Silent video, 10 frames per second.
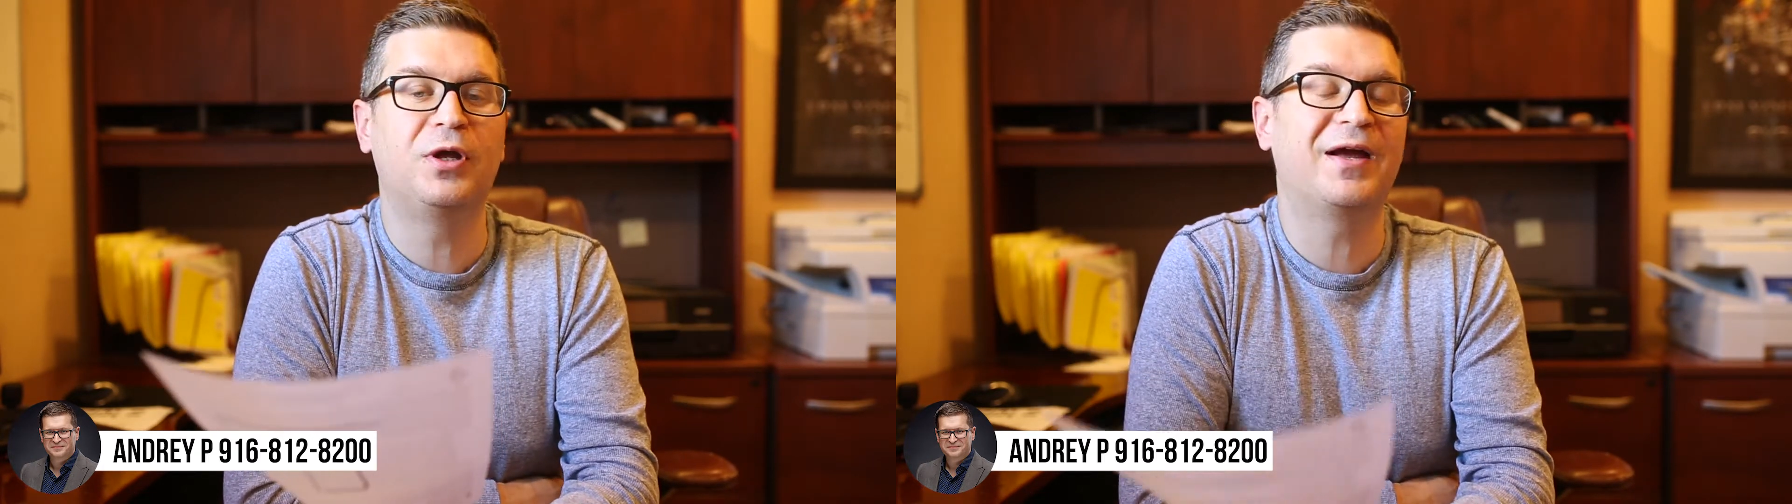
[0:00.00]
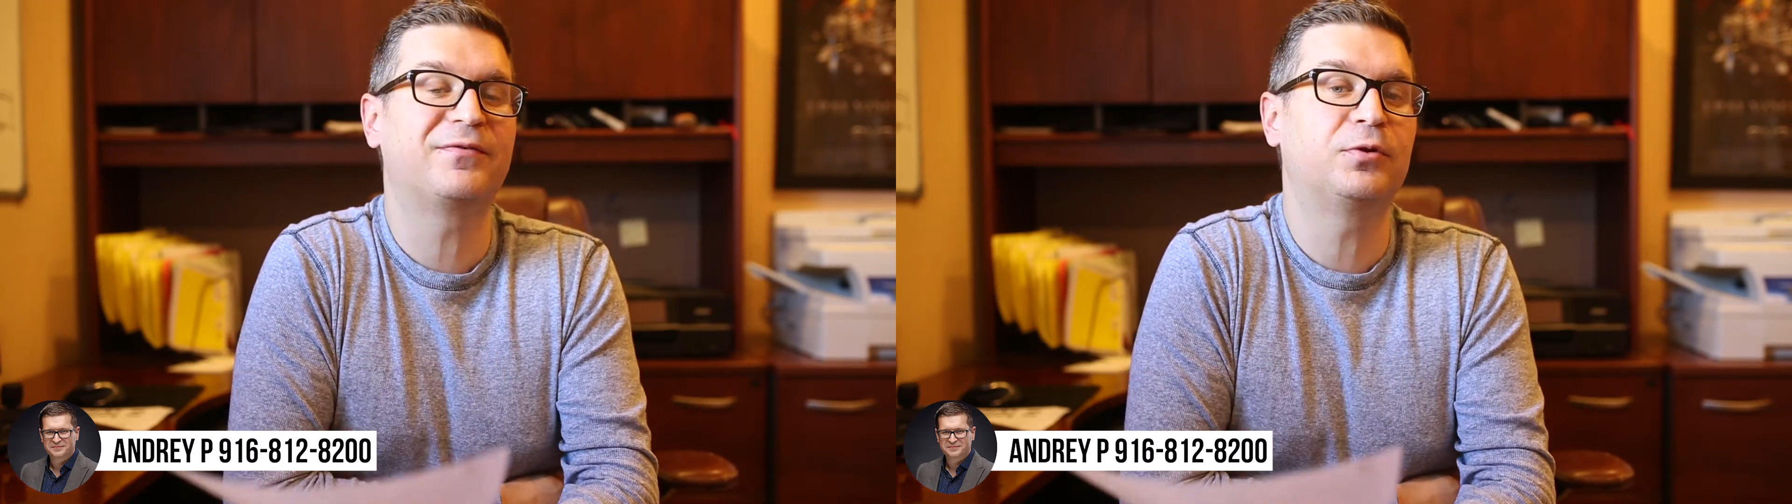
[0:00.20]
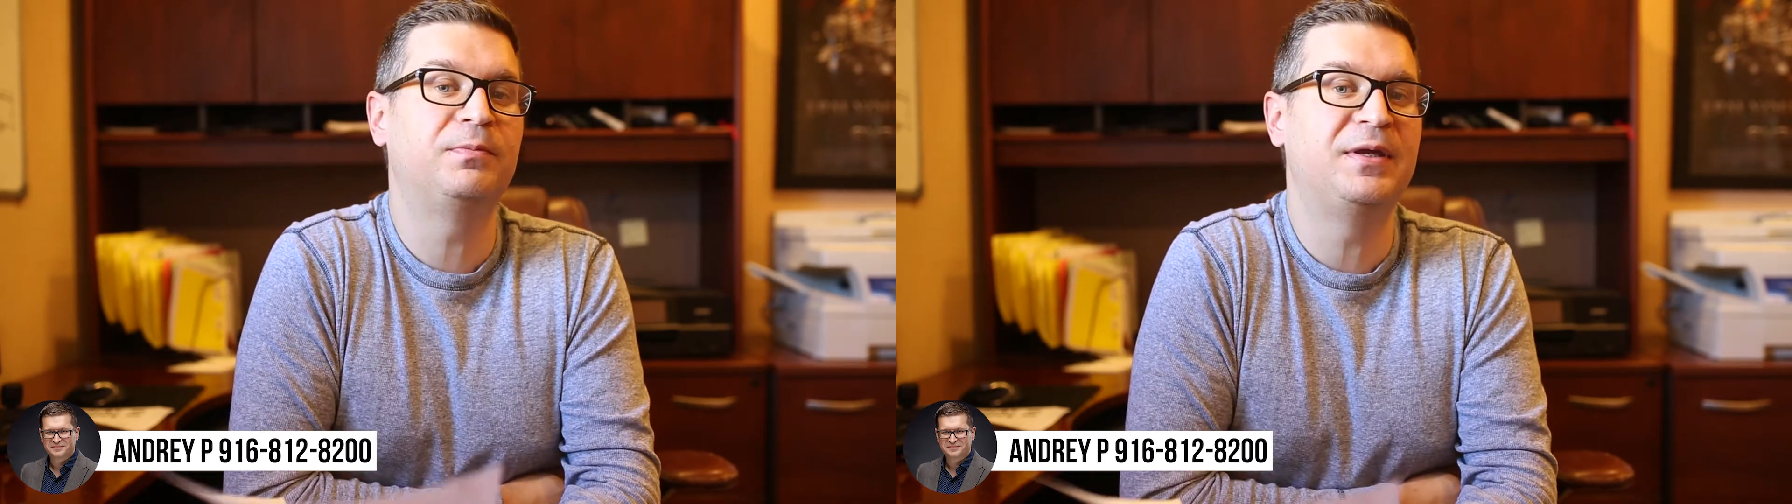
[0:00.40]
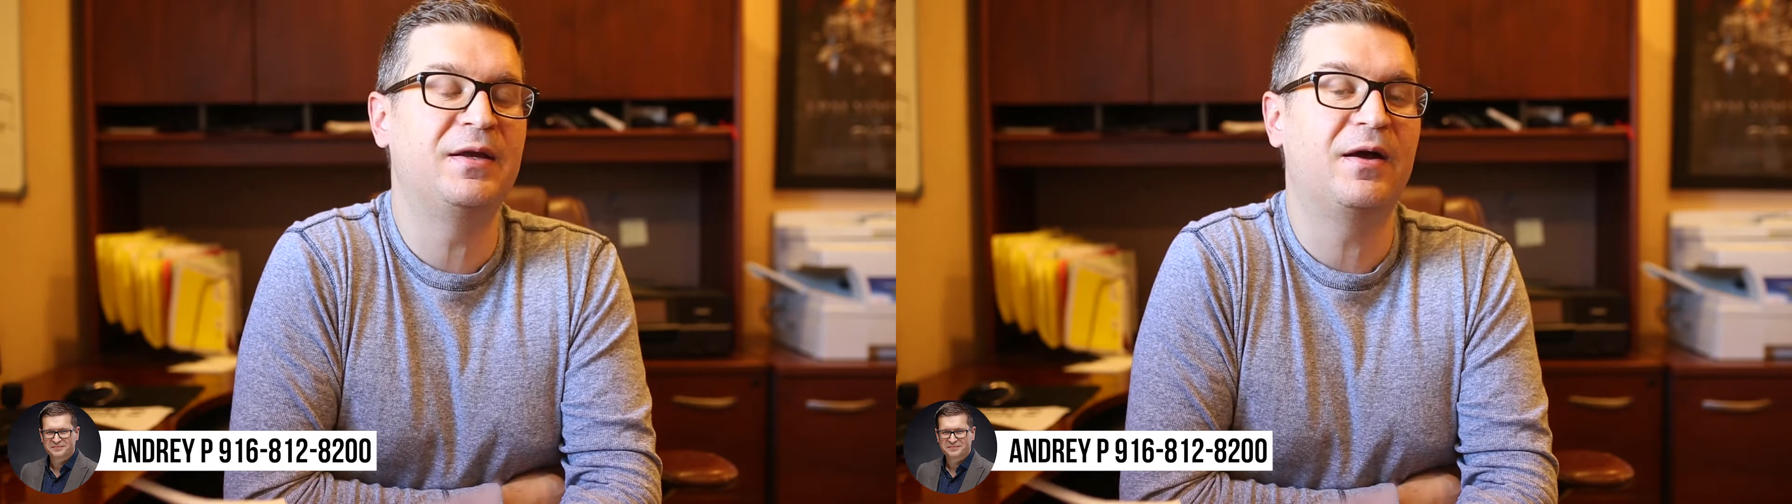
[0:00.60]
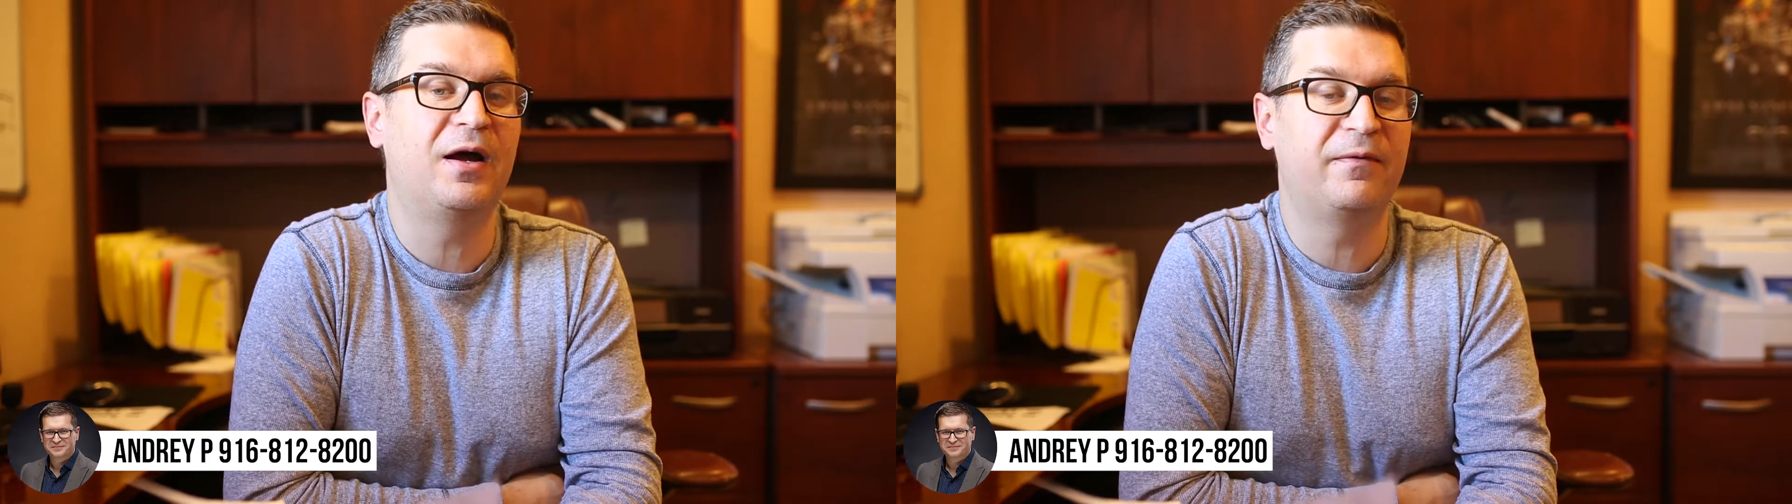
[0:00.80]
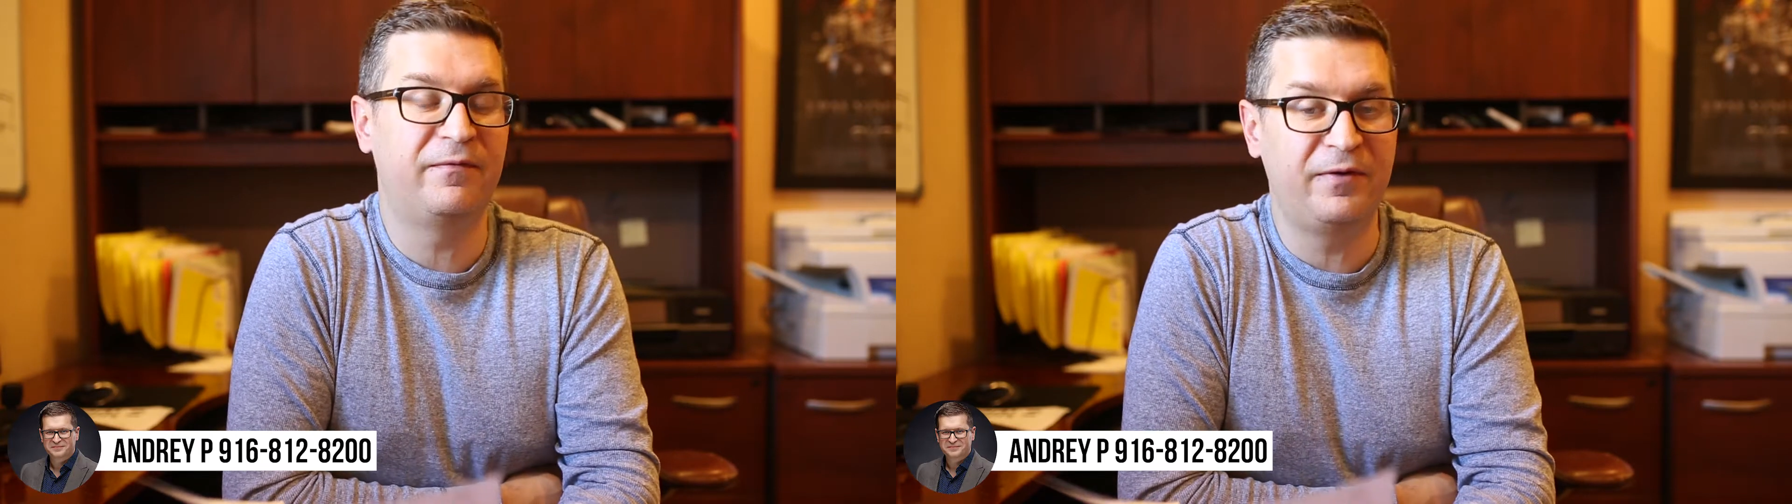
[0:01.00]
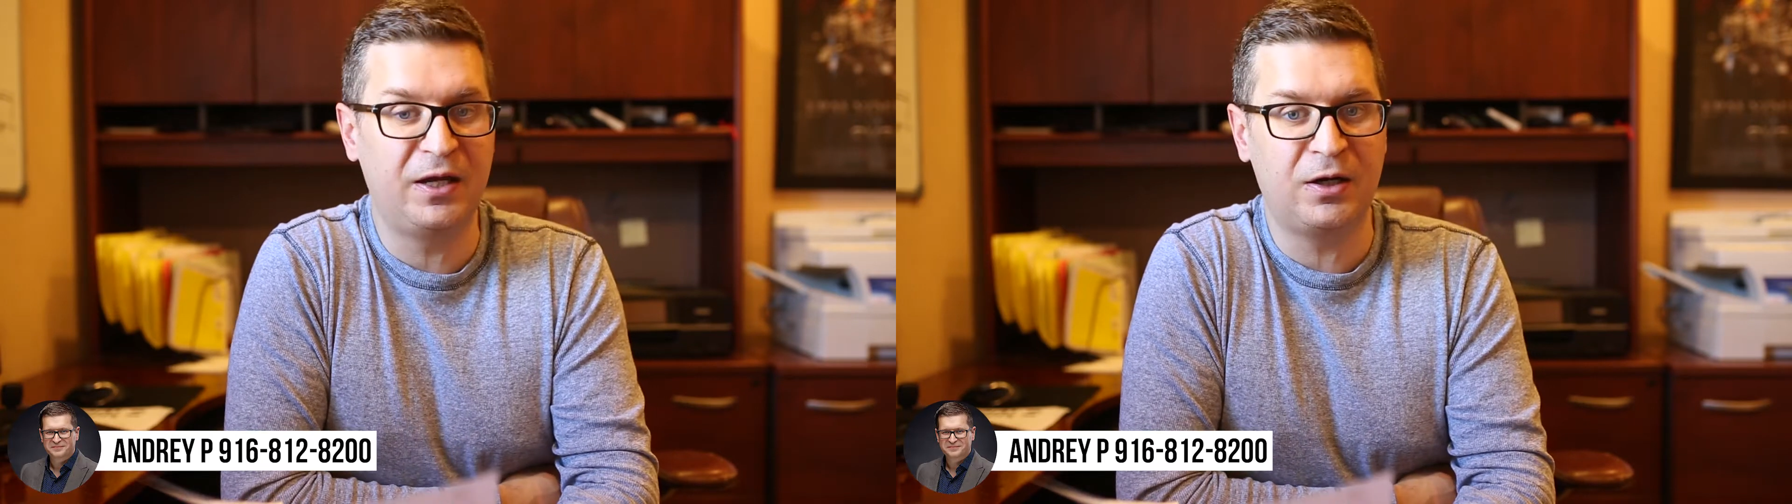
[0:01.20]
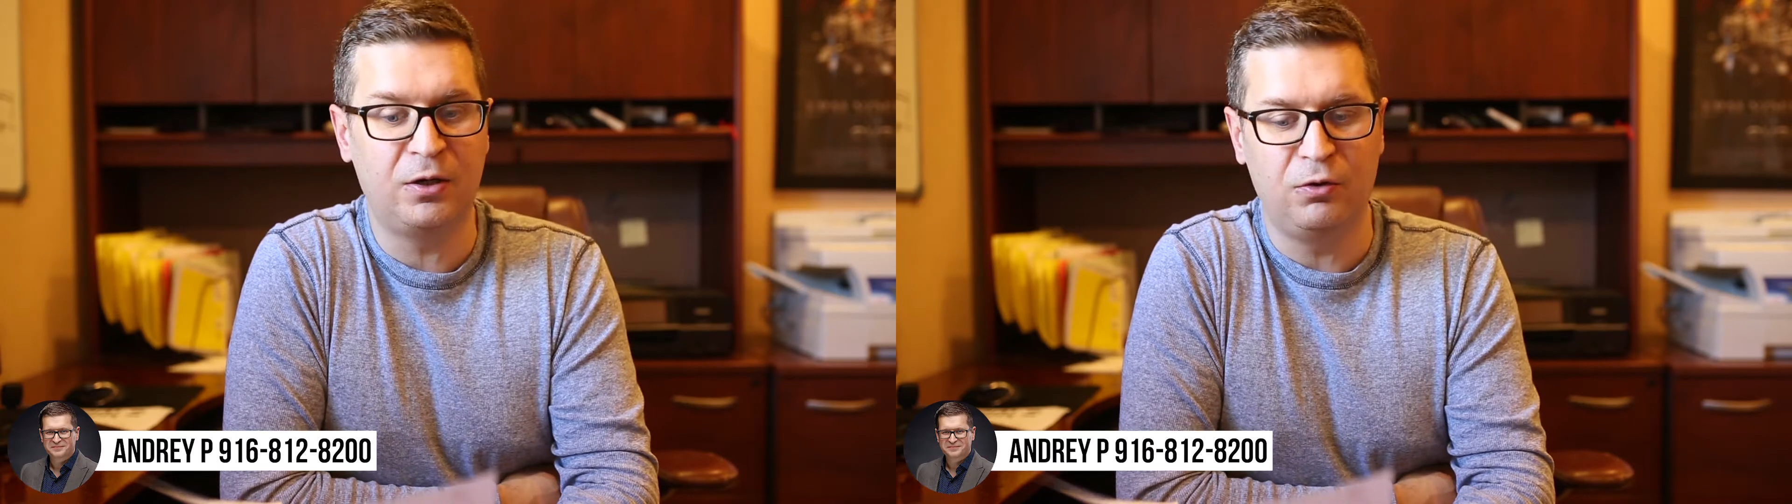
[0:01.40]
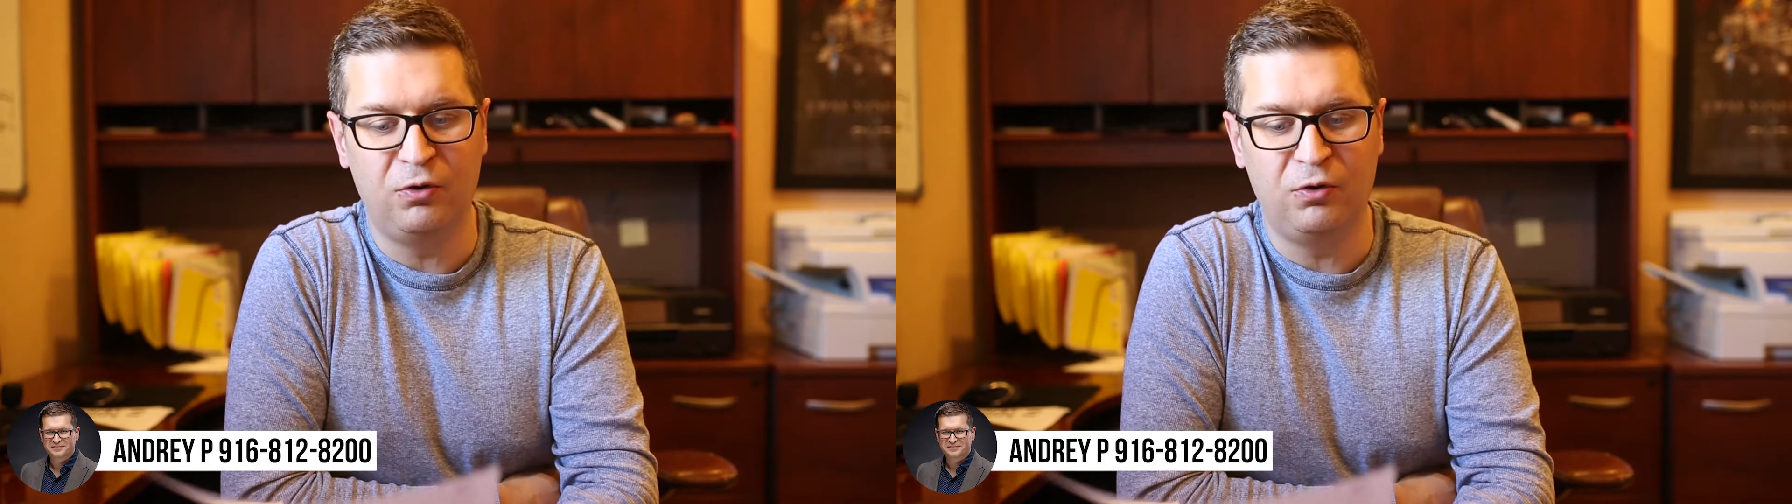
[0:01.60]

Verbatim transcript: you have to be aware